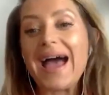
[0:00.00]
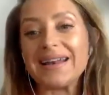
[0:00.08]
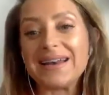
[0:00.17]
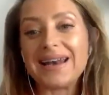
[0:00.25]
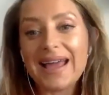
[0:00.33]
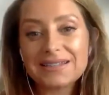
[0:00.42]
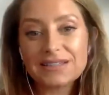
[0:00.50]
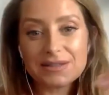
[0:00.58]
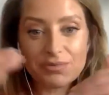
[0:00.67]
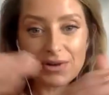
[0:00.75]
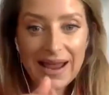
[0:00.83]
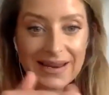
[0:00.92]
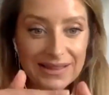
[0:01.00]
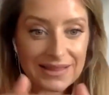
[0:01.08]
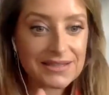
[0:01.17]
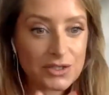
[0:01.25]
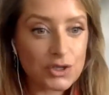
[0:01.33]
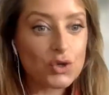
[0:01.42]
and let's relate
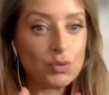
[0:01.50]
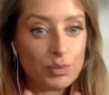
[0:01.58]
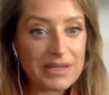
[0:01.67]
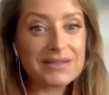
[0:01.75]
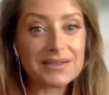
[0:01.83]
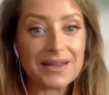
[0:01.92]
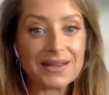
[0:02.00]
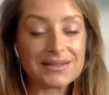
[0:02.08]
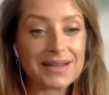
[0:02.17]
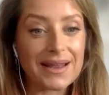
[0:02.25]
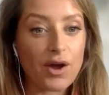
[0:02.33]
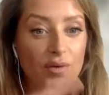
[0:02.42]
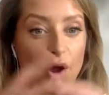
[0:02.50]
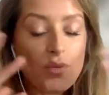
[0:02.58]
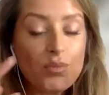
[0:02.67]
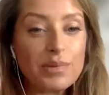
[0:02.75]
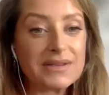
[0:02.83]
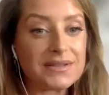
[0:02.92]
this to business and our
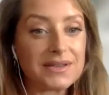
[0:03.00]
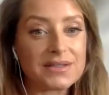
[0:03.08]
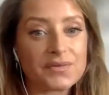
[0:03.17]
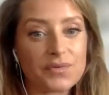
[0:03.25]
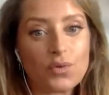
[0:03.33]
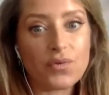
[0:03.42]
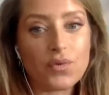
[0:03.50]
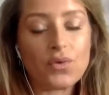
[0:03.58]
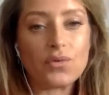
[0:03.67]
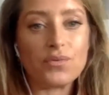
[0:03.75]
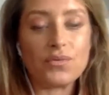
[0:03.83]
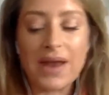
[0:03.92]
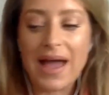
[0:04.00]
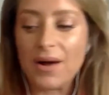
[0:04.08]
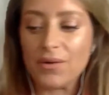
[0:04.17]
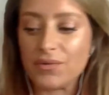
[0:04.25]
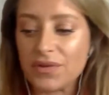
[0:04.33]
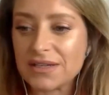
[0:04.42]
own business for for now
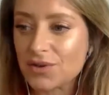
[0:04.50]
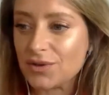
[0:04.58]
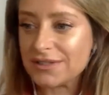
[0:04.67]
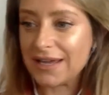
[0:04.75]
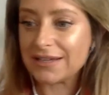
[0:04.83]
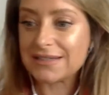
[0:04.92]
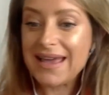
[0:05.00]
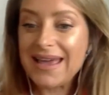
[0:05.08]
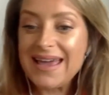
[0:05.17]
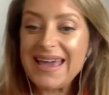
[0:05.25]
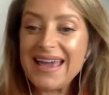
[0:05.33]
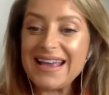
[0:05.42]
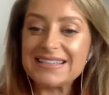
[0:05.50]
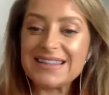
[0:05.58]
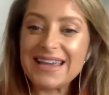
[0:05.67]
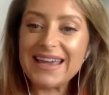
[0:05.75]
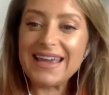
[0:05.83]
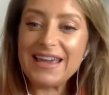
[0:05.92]
for this context is
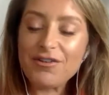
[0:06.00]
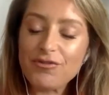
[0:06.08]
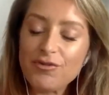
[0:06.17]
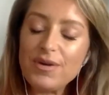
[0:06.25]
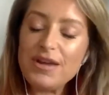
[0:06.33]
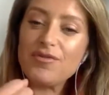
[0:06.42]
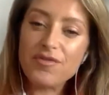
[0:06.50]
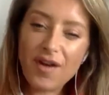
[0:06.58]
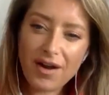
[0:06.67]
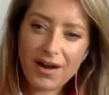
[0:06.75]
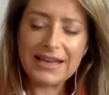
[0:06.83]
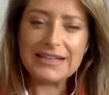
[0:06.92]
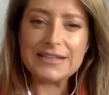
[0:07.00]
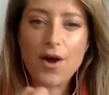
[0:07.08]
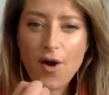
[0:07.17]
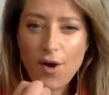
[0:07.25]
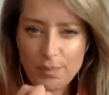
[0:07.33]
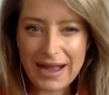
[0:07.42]
that if we find
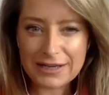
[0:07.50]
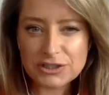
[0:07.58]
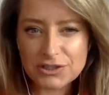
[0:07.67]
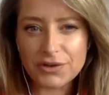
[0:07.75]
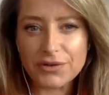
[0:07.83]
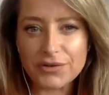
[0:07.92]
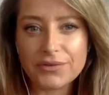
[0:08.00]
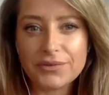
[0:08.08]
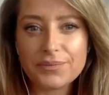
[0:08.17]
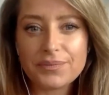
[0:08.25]
our passion